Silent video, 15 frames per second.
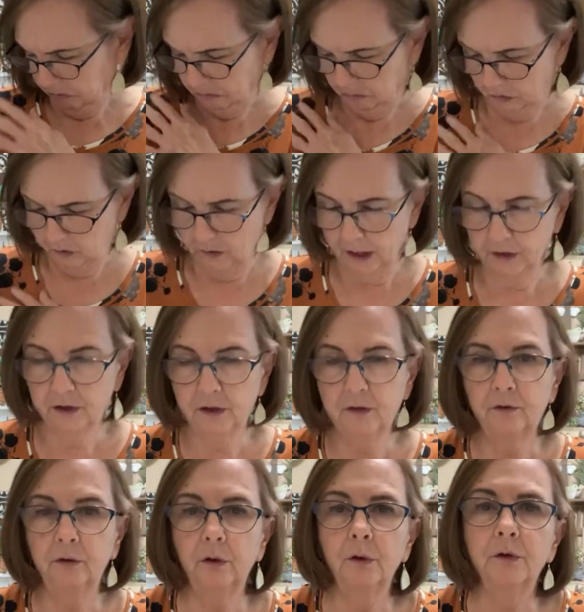Well, that just
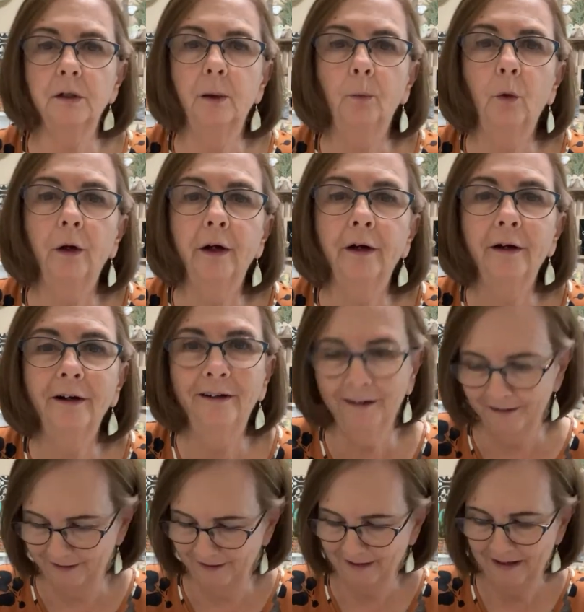flew somewhere.
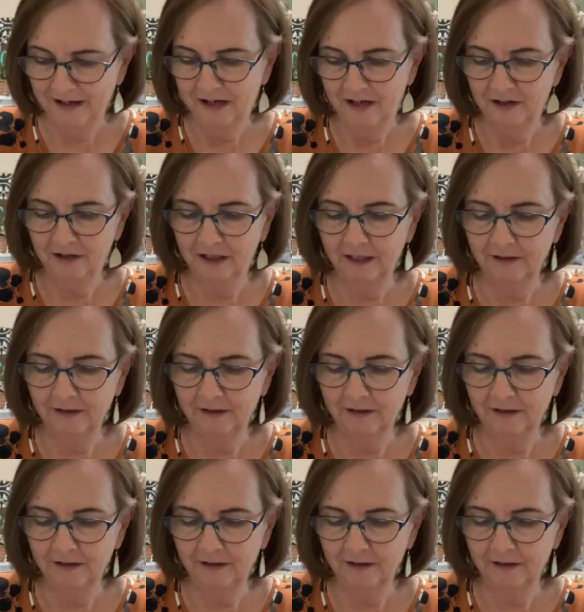Okay,